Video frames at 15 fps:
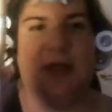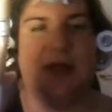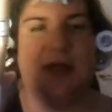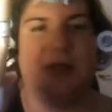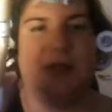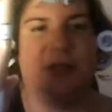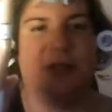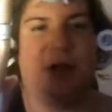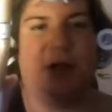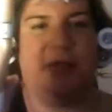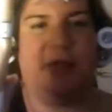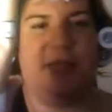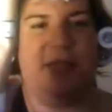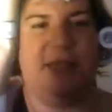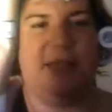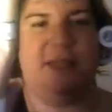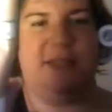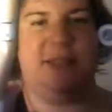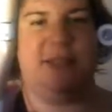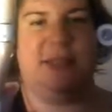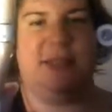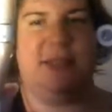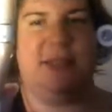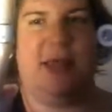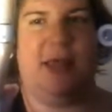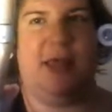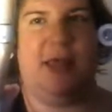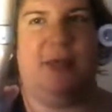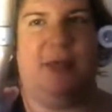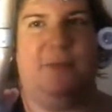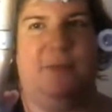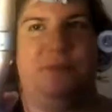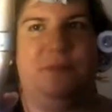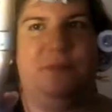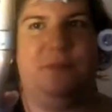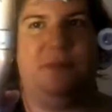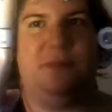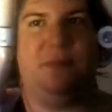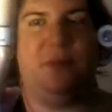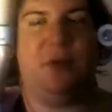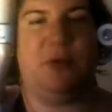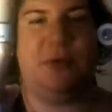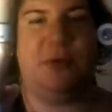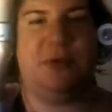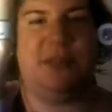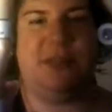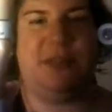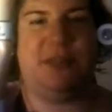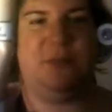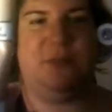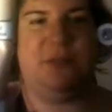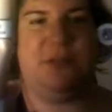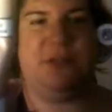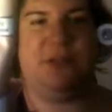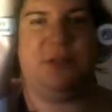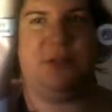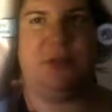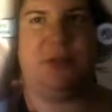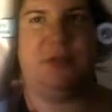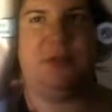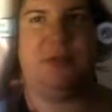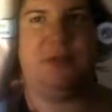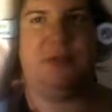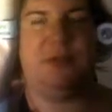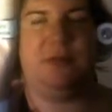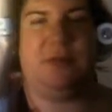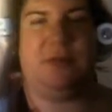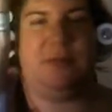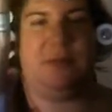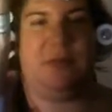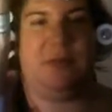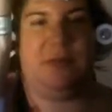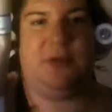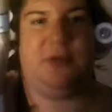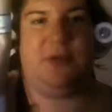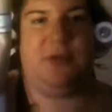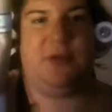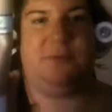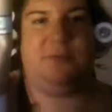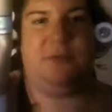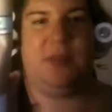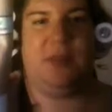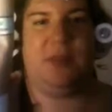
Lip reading: It's Garnier's Miracle Skin Protector, the BB cream.